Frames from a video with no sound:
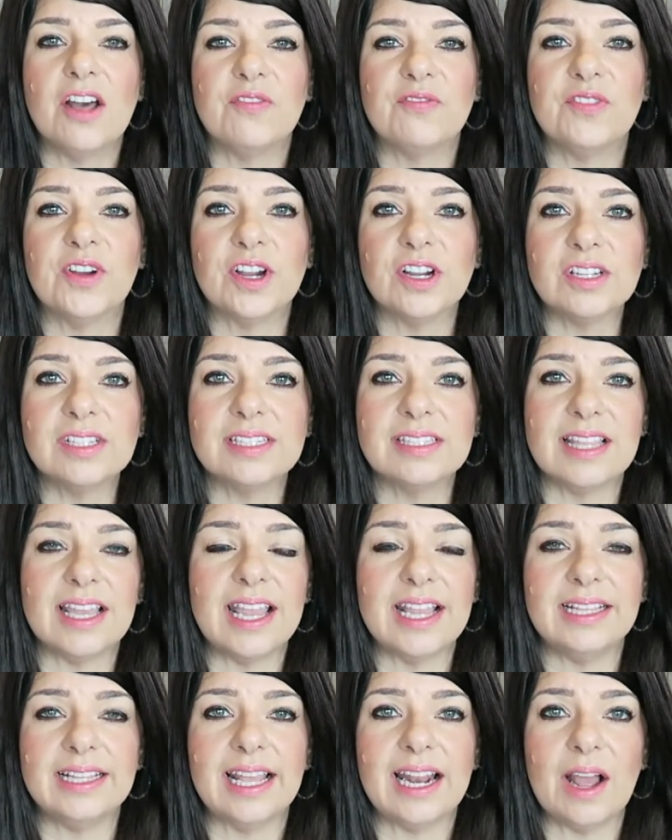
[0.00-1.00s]
First
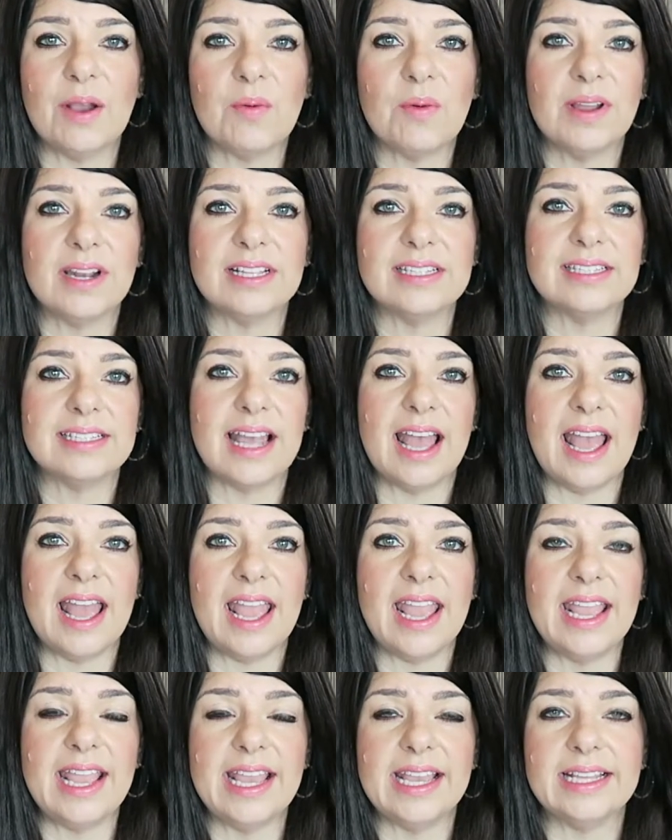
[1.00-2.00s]
thing that I want to
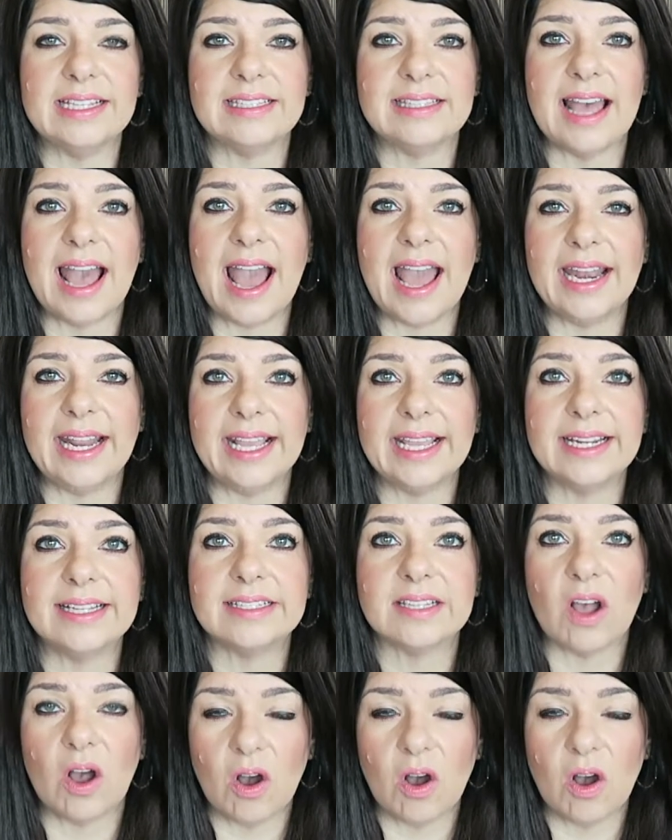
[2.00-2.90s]
say is that it is